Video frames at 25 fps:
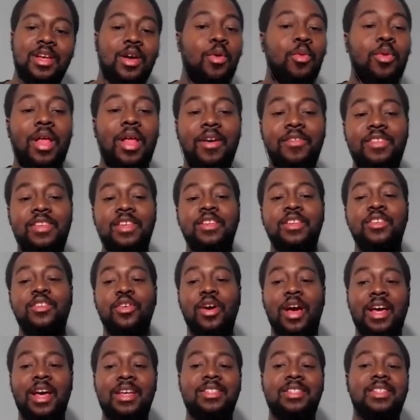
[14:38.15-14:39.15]
Well, I've seen your
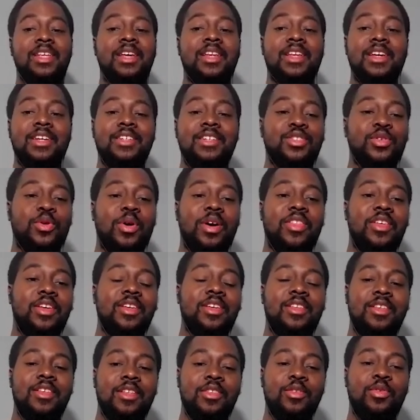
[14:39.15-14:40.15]
aesthetic, so I
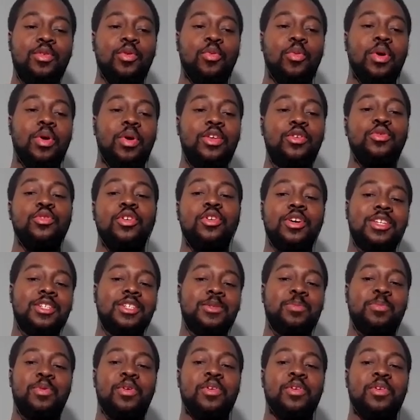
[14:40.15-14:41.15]
think the way you look is
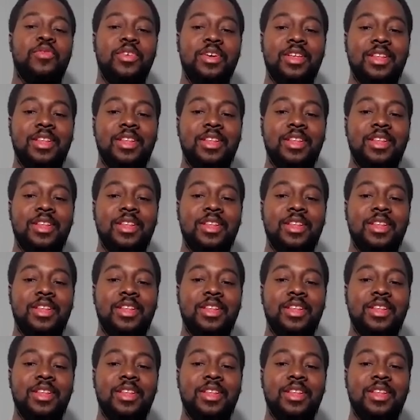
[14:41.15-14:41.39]
perfect.